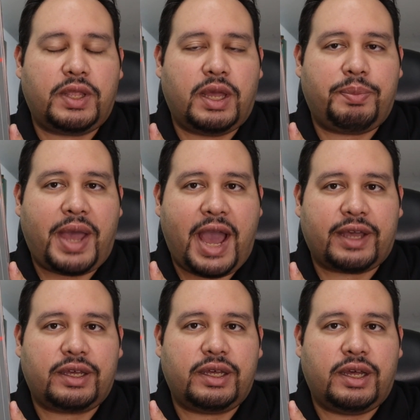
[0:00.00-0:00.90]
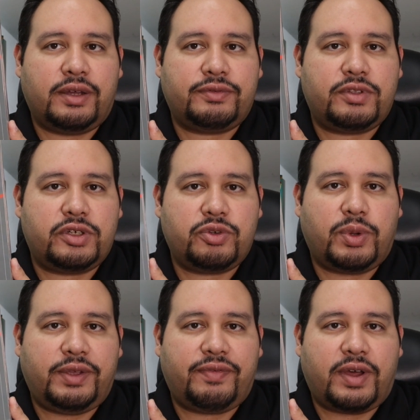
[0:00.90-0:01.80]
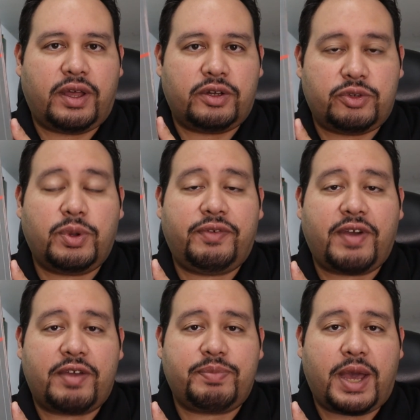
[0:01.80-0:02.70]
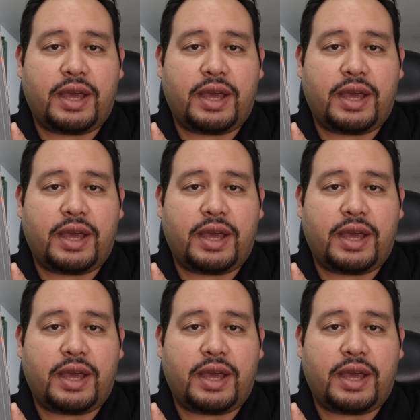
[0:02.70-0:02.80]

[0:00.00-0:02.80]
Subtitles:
a pack of the 25